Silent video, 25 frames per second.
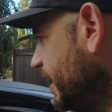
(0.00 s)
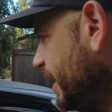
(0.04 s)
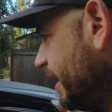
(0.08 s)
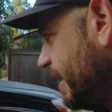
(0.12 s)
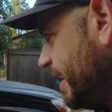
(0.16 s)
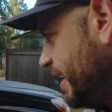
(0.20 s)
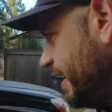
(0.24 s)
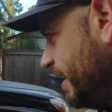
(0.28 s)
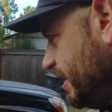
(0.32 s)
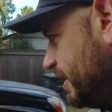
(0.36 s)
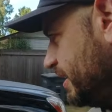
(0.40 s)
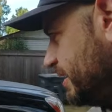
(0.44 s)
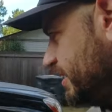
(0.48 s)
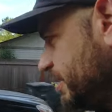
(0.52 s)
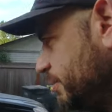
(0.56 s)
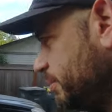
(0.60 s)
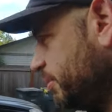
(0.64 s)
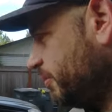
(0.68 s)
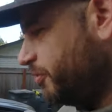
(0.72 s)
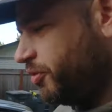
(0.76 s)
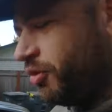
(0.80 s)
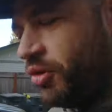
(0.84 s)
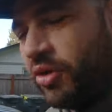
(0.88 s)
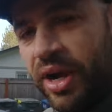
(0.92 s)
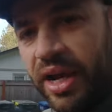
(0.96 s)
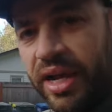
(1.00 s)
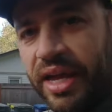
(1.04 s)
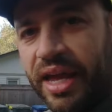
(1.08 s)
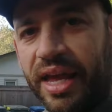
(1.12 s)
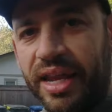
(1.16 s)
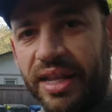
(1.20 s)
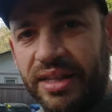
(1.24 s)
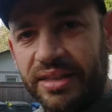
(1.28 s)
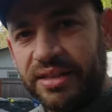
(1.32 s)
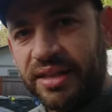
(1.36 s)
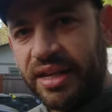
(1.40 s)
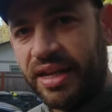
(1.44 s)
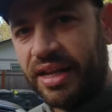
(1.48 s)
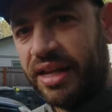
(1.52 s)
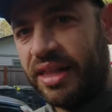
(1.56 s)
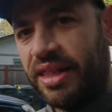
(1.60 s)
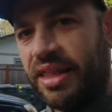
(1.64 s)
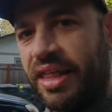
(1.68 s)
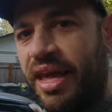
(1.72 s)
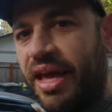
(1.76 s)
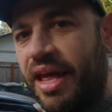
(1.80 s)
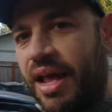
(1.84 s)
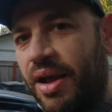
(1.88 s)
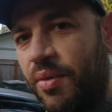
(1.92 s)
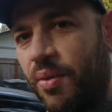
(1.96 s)
And before I get into any of
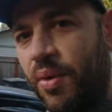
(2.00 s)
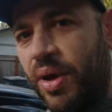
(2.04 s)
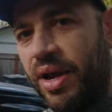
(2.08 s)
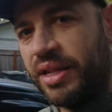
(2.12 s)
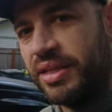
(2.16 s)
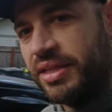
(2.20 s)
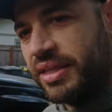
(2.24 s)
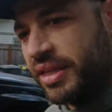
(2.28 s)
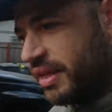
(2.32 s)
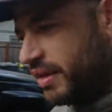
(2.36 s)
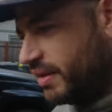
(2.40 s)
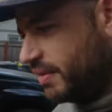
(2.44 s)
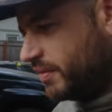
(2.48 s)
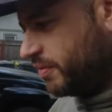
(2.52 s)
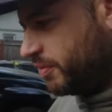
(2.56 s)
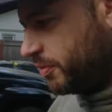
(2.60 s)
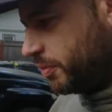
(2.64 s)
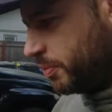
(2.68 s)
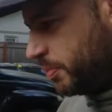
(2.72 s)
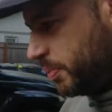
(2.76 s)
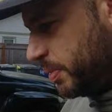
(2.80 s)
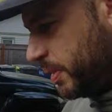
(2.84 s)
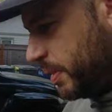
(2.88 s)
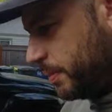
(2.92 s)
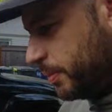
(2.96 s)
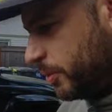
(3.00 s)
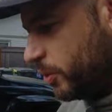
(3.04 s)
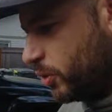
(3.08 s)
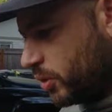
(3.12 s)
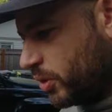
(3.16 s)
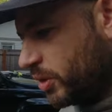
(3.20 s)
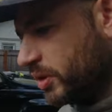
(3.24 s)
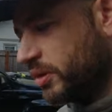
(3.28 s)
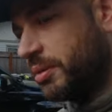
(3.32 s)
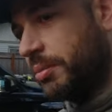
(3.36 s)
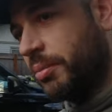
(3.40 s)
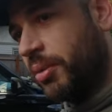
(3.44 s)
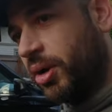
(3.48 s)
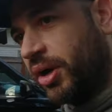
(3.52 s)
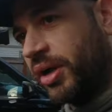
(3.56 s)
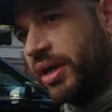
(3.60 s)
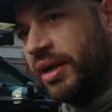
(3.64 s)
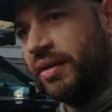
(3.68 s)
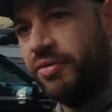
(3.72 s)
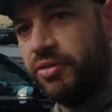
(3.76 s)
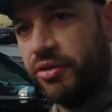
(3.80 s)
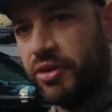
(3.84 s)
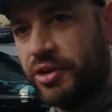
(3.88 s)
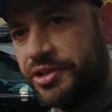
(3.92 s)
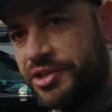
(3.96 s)
that, I wanted to give people who are on the
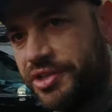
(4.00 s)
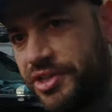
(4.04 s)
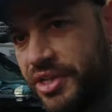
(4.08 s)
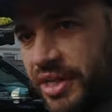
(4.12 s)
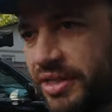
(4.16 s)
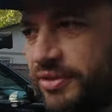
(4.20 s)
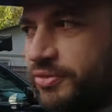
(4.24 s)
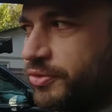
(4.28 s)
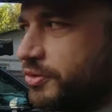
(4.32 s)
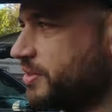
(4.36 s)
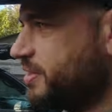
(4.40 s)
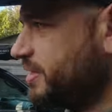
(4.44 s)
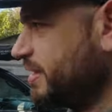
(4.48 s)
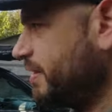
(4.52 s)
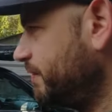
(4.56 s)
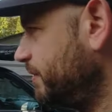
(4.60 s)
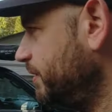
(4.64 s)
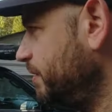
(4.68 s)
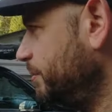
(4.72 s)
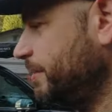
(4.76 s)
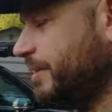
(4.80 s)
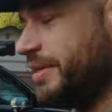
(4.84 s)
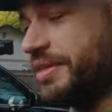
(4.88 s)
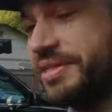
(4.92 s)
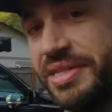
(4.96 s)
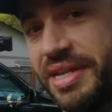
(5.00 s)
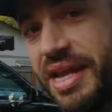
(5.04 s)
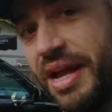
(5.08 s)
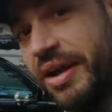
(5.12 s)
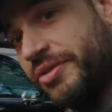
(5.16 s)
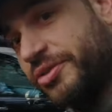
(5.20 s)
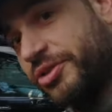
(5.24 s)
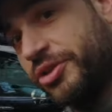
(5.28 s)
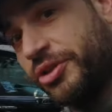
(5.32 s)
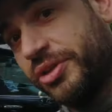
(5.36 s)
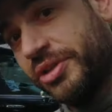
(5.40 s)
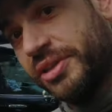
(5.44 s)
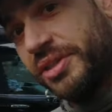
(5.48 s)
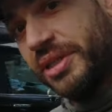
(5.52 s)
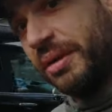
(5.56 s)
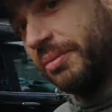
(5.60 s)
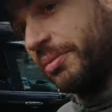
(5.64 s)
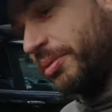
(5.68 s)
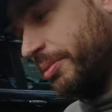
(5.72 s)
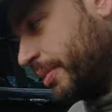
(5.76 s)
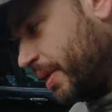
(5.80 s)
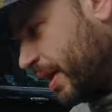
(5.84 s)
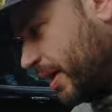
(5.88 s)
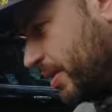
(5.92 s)
market for a GX470, because now is a good time to